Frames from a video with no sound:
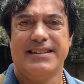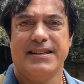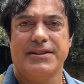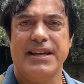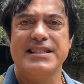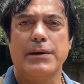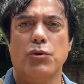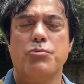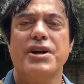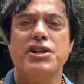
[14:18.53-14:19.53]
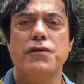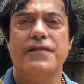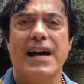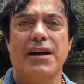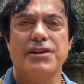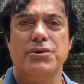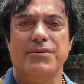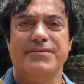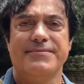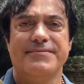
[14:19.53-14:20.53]
things that will bring you value,
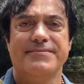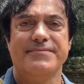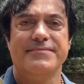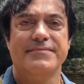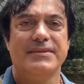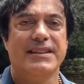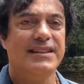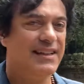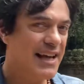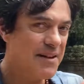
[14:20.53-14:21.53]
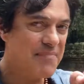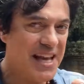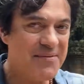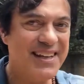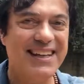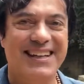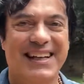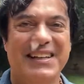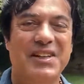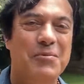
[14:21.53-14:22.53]
and maybe a
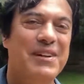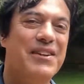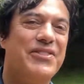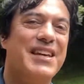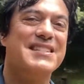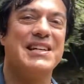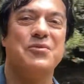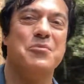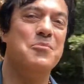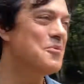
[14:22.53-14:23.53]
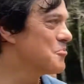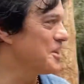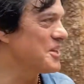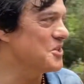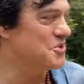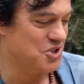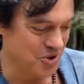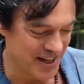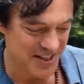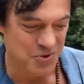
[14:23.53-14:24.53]
little bit of things that will bring you
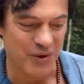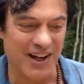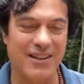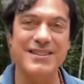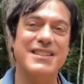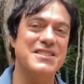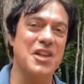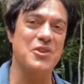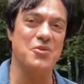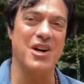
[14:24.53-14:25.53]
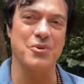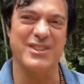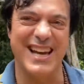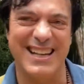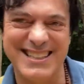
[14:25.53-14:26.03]
joy as well. There's nothing wrong with that.